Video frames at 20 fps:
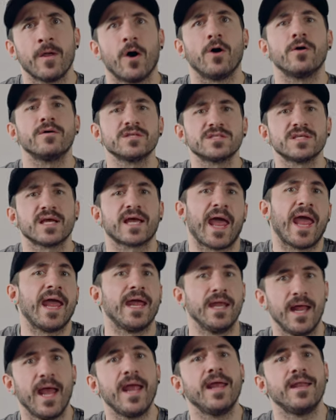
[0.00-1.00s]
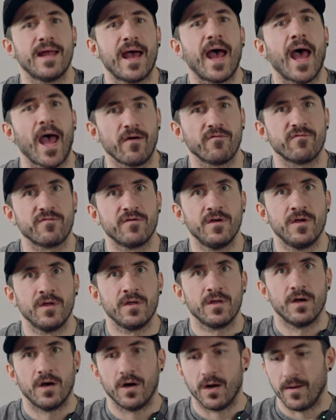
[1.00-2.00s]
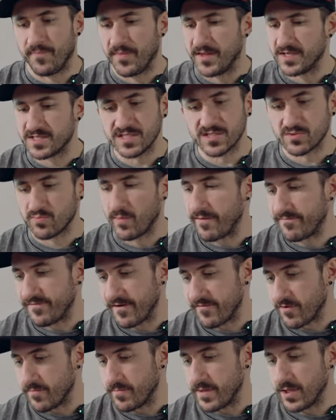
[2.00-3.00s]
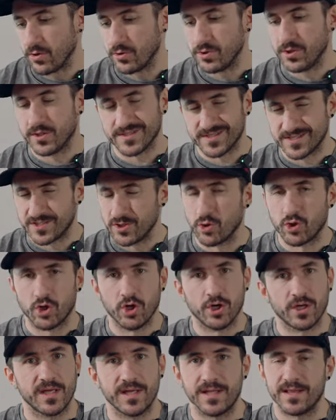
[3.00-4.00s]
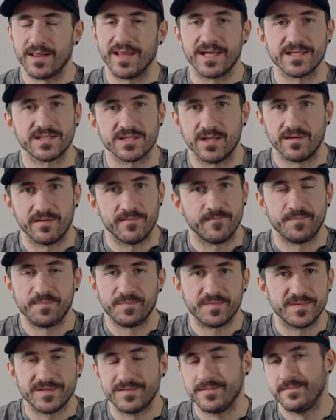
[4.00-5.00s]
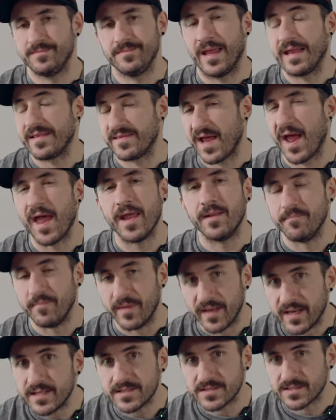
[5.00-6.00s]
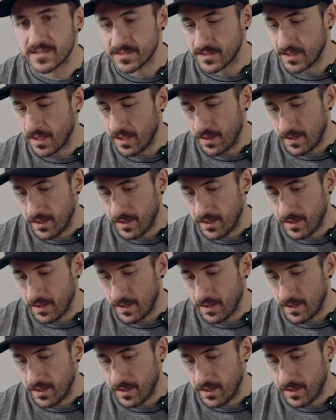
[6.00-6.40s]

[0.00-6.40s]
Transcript: I'll give this like an eight, eight and a half. Um, this is my favorite meal. You can still cook it in less than 10 minutes.